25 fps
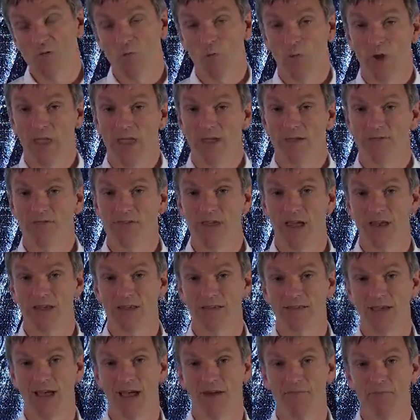We have
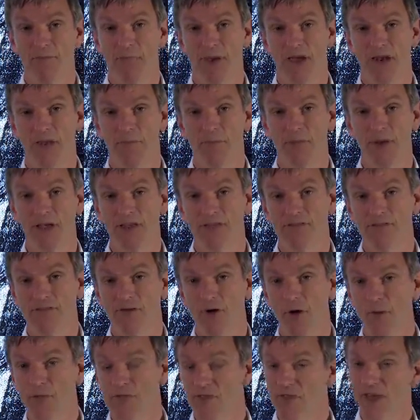tended to have better pit
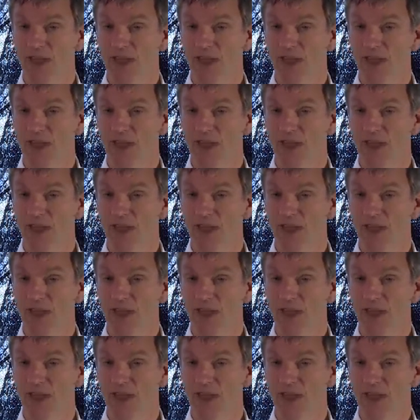stops.